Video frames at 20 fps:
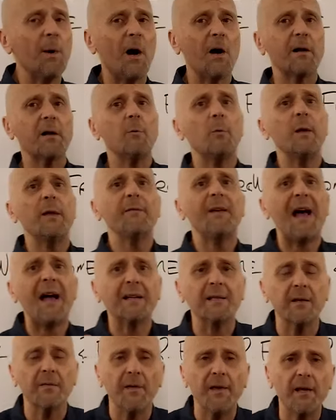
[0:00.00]
body, we've
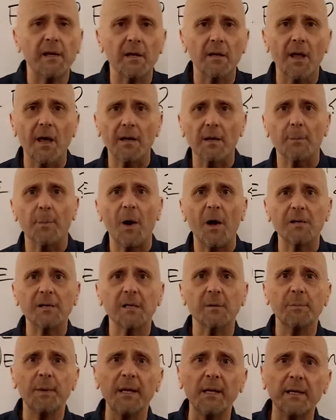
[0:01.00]
activated a lot of
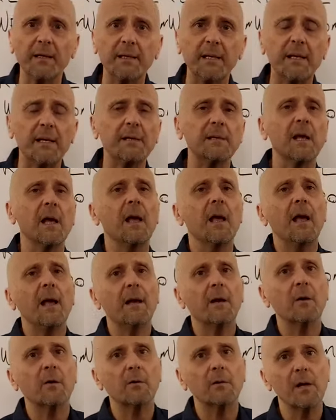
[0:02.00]
possibilities
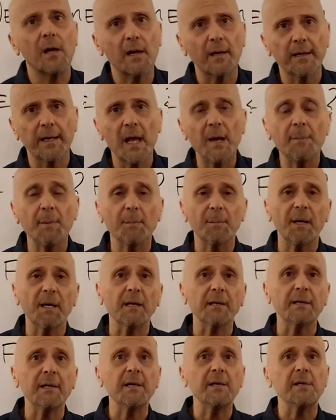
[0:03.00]
and uh,
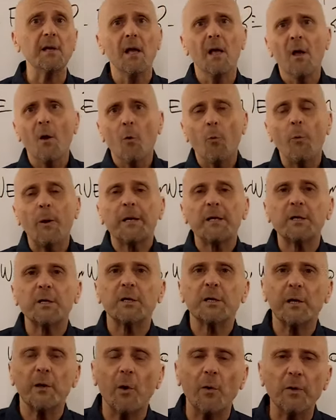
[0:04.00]
capabilities,
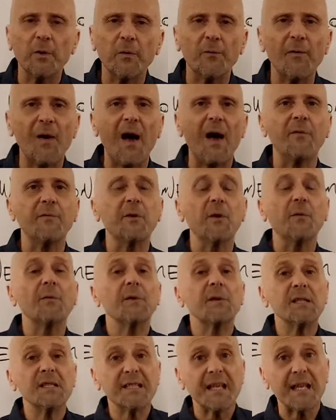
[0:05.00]
which, you know, the five different